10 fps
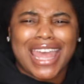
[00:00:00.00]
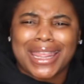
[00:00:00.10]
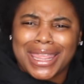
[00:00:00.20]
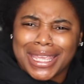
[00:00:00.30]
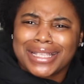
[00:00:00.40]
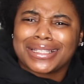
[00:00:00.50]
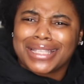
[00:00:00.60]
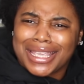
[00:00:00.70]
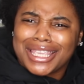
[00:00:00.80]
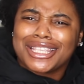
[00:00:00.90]
and this
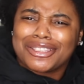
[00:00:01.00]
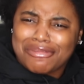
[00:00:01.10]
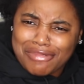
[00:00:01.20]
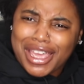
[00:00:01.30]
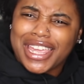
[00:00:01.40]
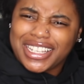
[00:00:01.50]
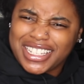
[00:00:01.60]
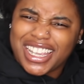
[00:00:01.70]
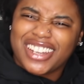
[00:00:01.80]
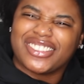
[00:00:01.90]
is my
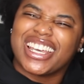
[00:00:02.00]
channel,